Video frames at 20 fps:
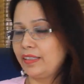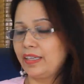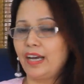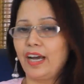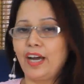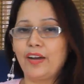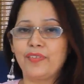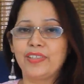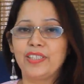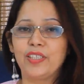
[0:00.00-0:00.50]

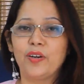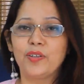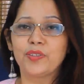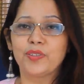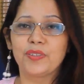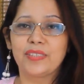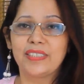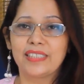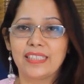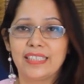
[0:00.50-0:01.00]
Ayurveda
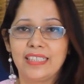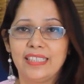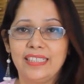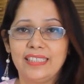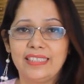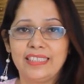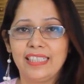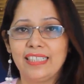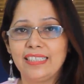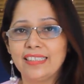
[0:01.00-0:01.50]
also
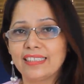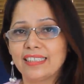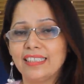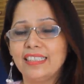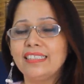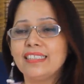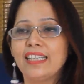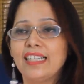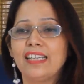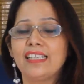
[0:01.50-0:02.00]
tells
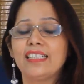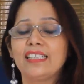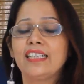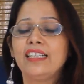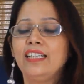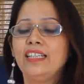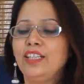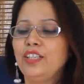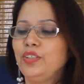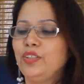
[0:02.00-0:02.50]
us that
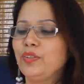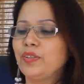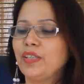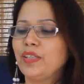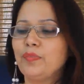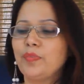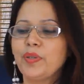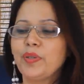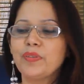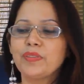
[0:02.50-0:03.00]
you
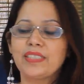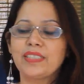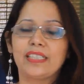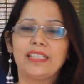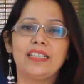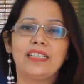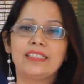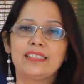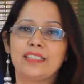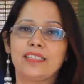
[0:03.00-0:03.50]
can be
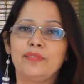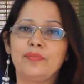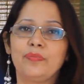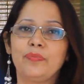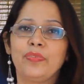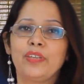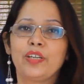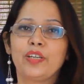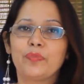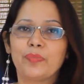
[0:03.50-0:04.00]
using
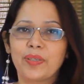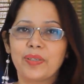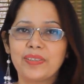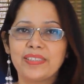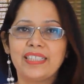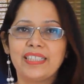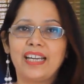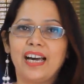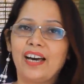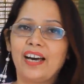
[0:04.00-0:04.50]
some,
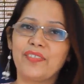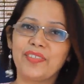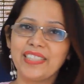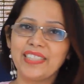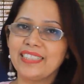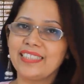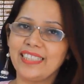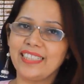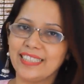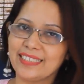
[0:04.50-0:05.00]
because in
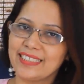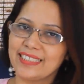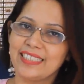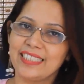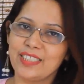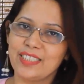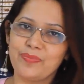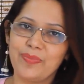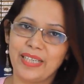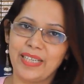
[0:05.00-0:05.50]
Ayurveda text it
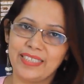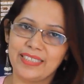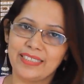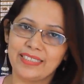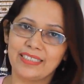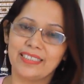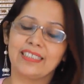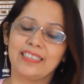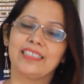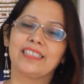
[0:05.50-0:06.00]
is
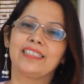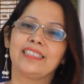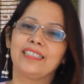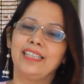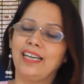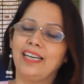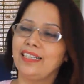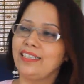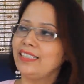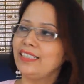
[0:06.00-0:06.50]
mentioned
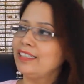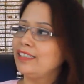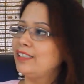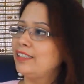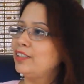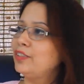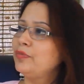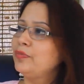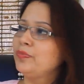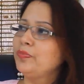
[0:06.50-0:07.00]
that
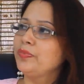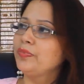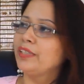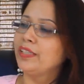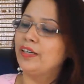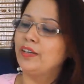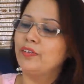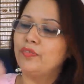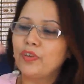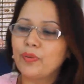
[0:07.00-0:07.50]

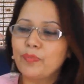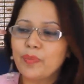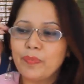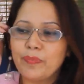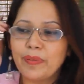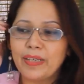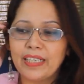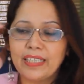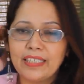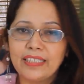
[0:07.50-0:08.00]
for
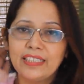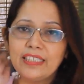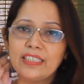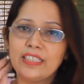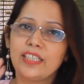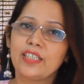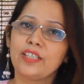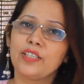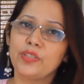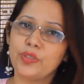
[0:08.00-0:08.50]
preparing
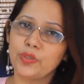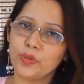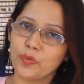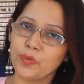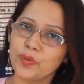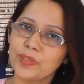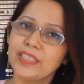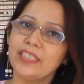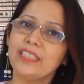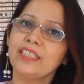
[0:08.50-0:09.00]
this
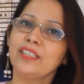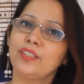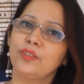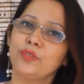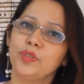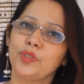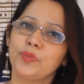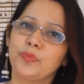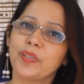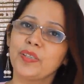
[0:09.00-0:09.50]
Shodhana
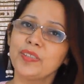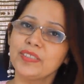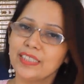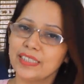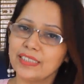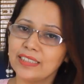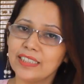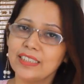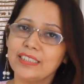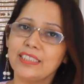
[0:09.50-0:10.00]
Gandusha, because
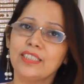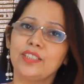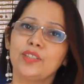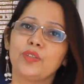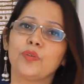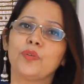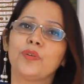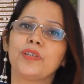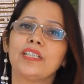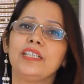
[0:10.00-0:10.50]
this is a
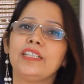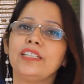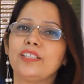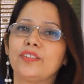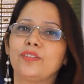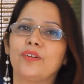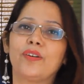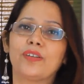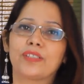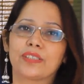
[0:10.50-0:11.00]
total
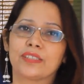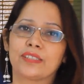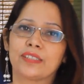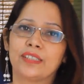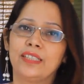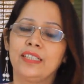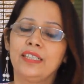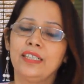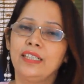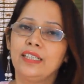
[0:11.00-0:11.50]
detox
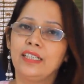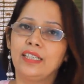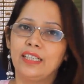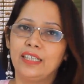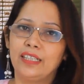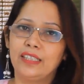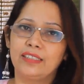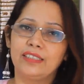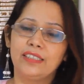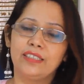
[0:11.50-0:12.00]

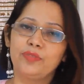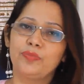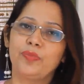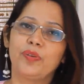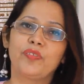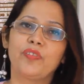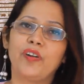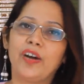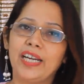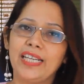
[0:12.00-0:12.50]
this
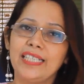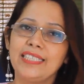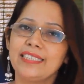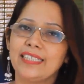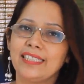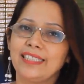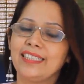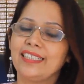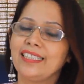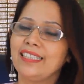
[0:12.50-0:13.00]
provides,
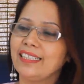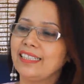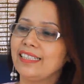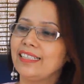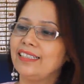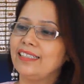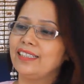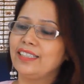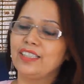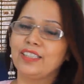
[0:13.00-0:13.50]
and then
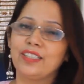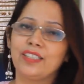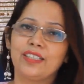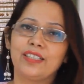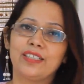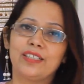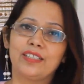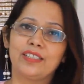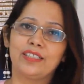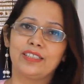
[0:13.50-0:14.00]

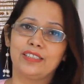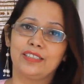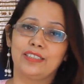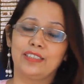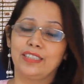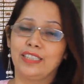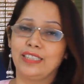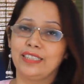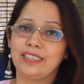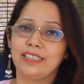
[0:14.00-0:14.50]

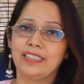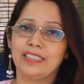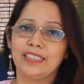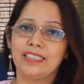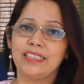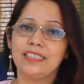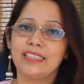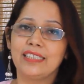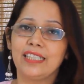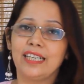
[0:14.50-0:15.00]
they
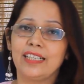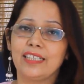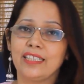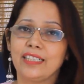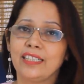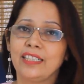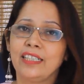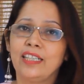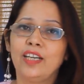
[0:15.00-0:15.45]
suggest that